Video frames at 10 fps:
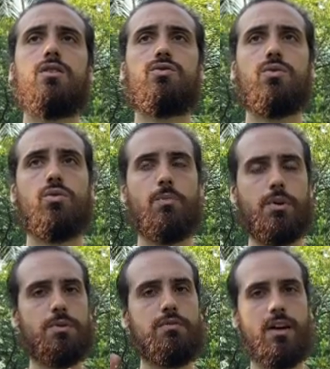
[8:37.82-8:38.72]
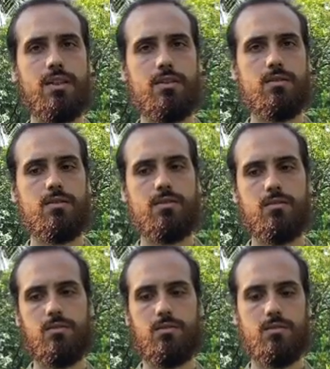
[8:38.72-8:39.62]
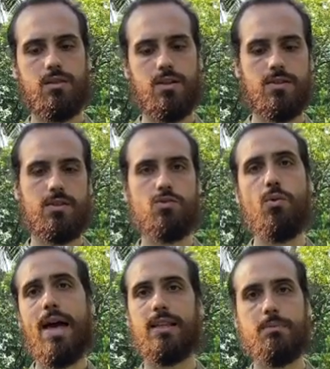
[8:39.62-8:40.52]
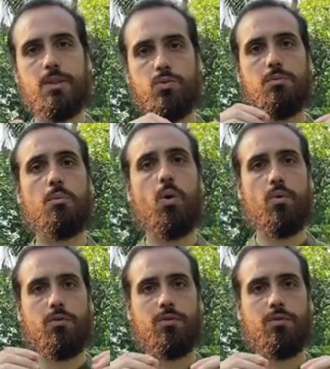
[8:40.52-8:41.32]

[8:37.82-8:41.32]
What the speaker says: So normally we divide, there's this duality between both